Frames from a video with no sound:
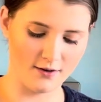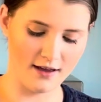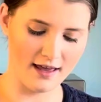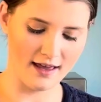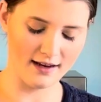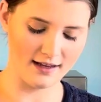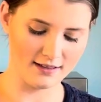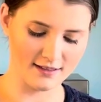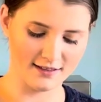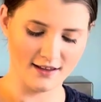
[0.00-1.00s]
ahead and
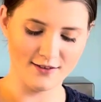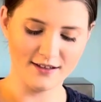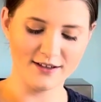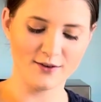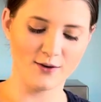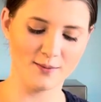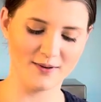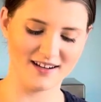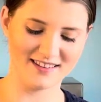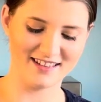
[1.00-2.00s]
slowly
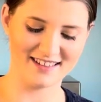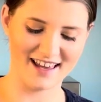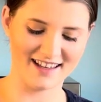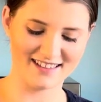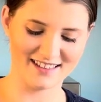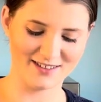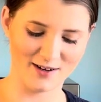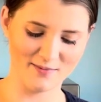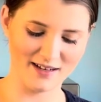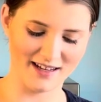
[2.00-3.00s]
incorporate these eggs into
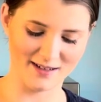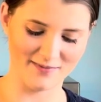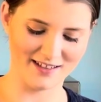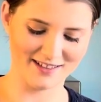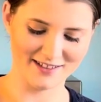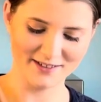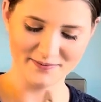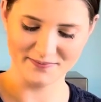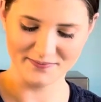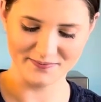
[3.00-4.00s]
our banana mixture.
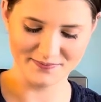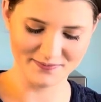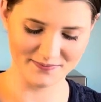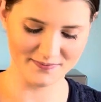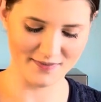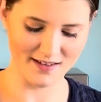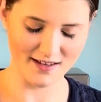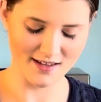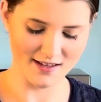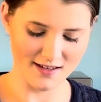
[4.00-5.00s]

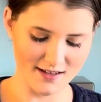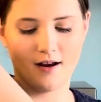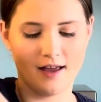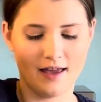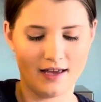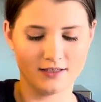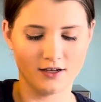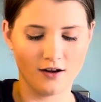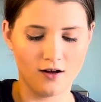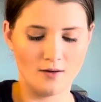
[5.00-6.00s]
Our eggs
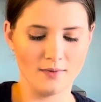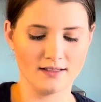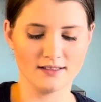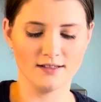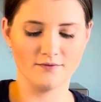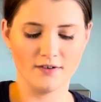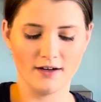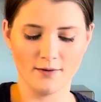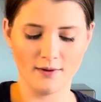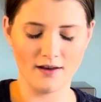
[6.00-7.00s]
are all mixed in
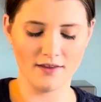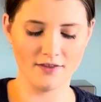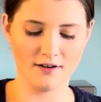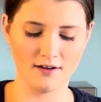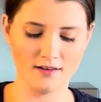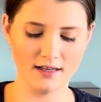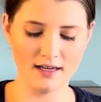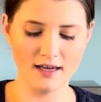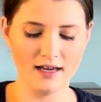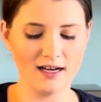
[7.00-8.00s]
very well and thoroughly.
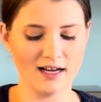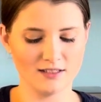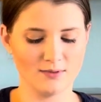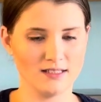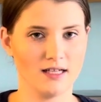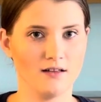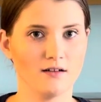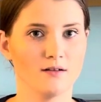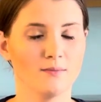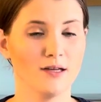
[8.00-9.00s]
As we can tell,
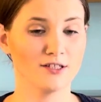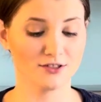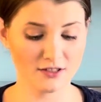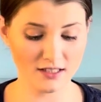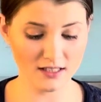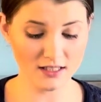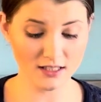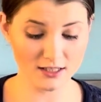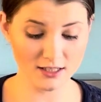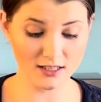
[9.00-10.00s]
our mixture
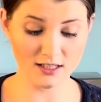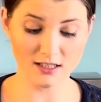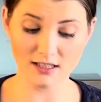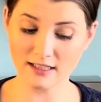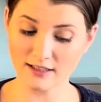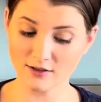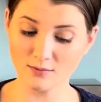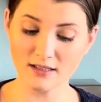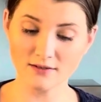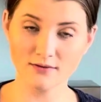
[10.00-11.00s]
is just a little
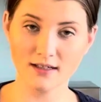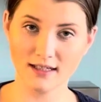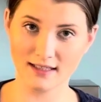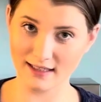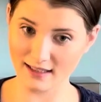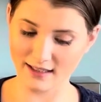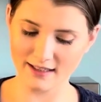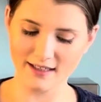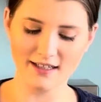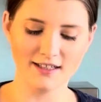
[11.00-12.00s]
bit runny.
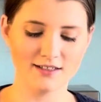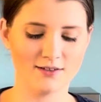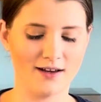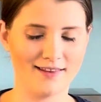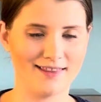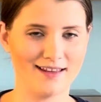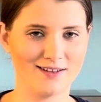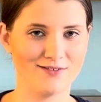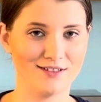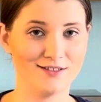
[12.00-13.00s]
So I think
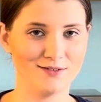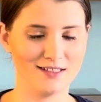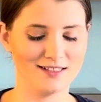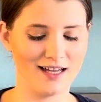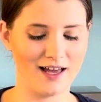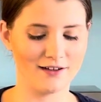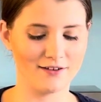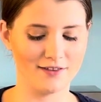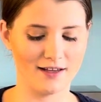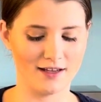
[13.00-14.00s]
we do need to add our
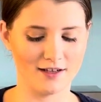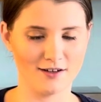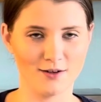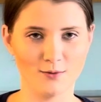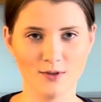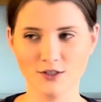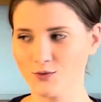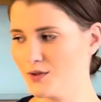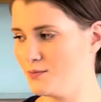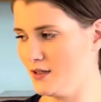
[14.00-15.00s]
thickener, which
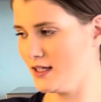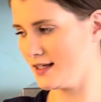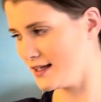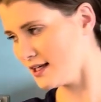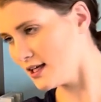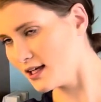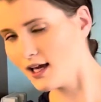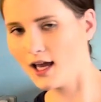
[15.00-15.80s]
would be